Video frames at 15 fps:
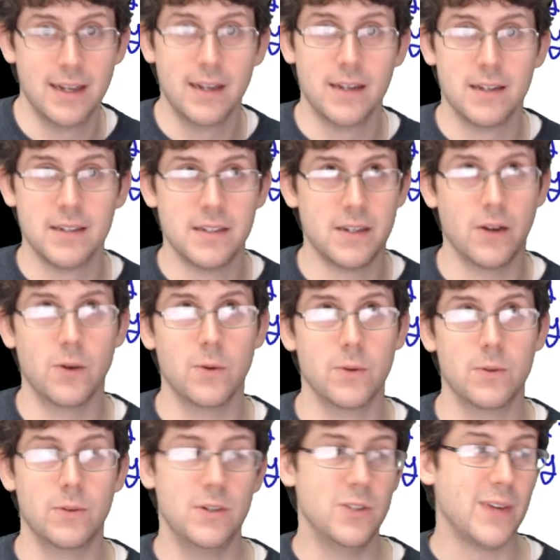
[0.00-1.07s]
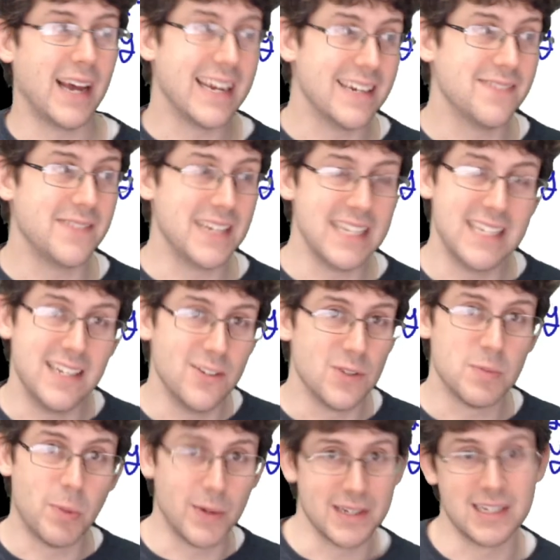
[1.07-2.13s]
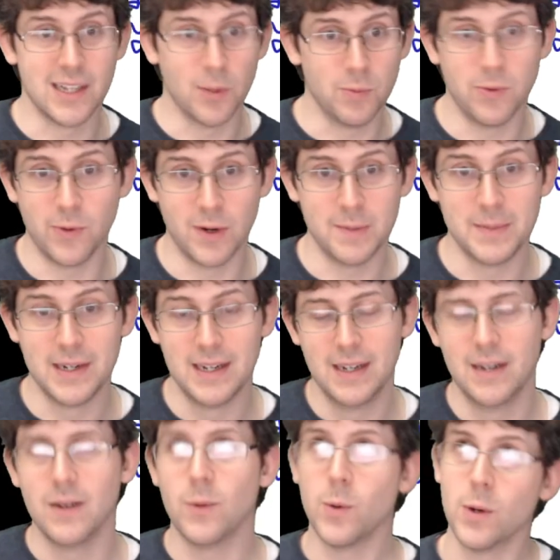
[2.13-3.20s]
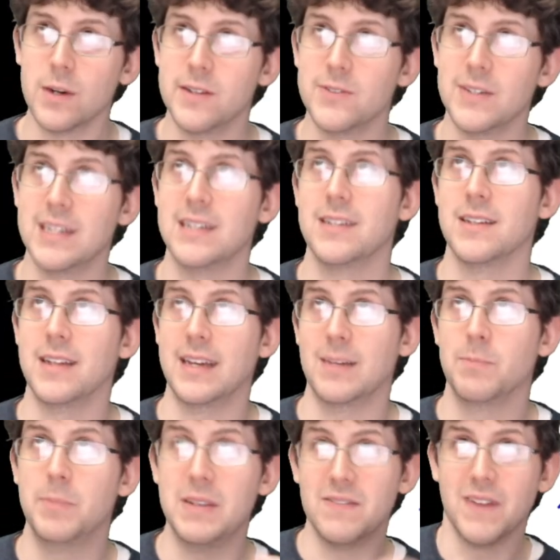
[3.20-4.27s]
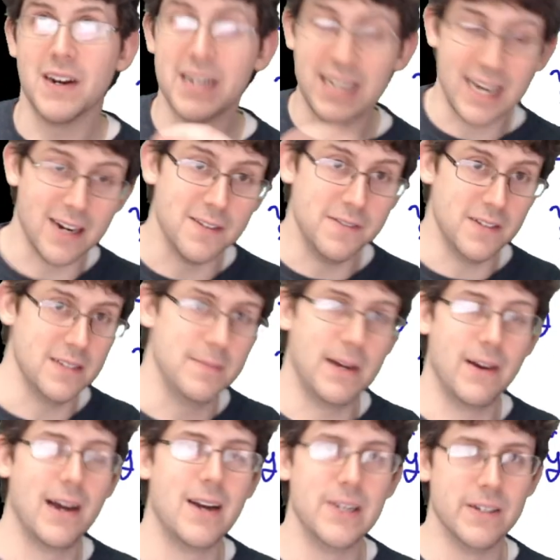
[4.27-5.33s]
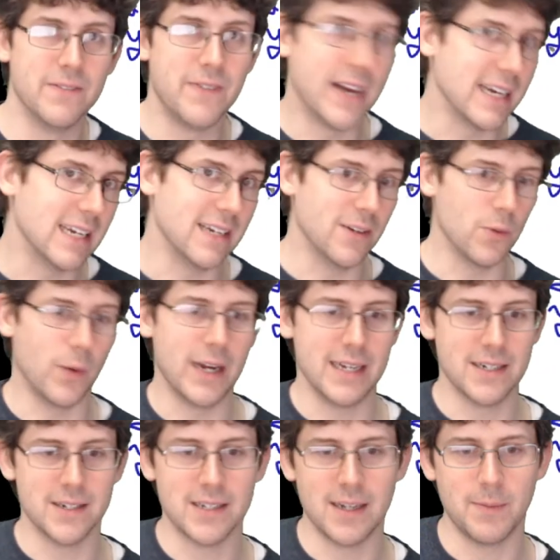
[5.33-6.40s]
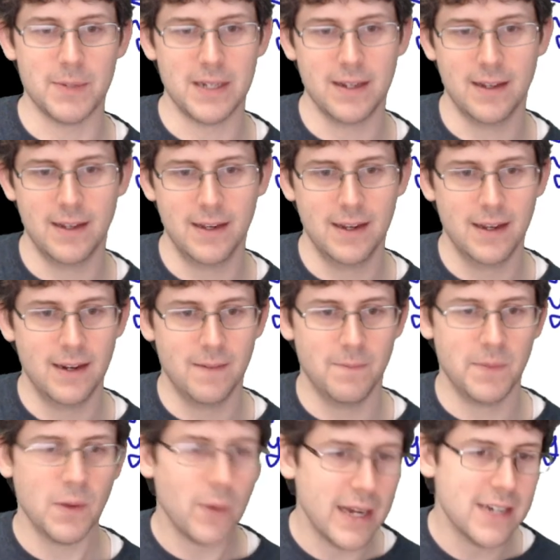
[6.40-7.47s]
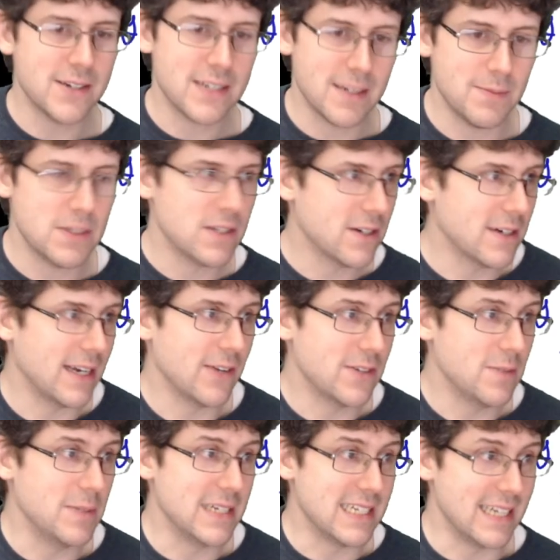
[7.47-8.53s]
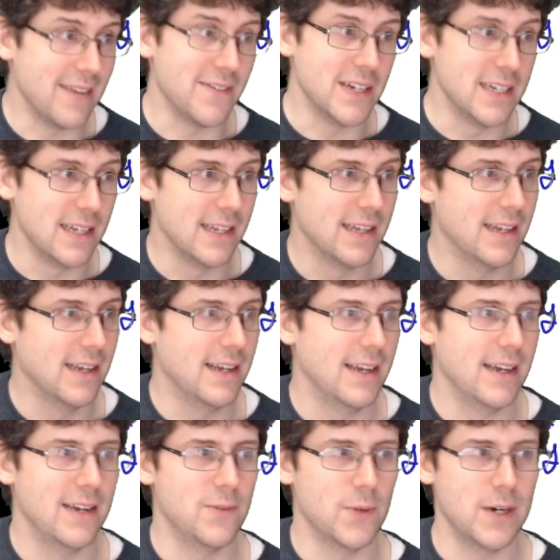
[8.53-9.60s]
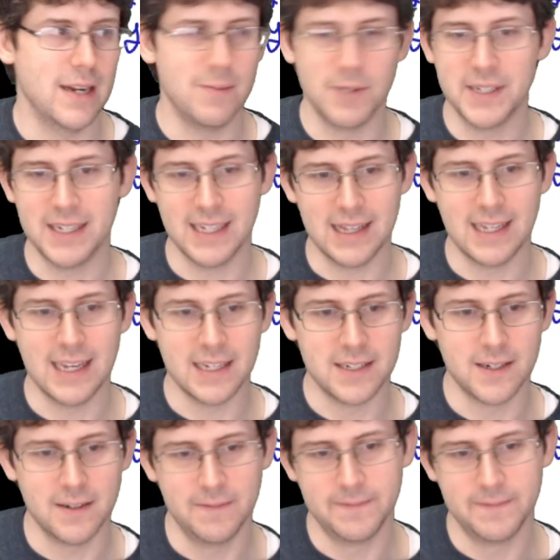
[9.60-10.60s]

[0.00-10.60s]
So you kind of need to use point-slope form, or you need to be very careful about how you're finding your y-intercept. The y-intercept turned out to be 7, and we're able to get the answer.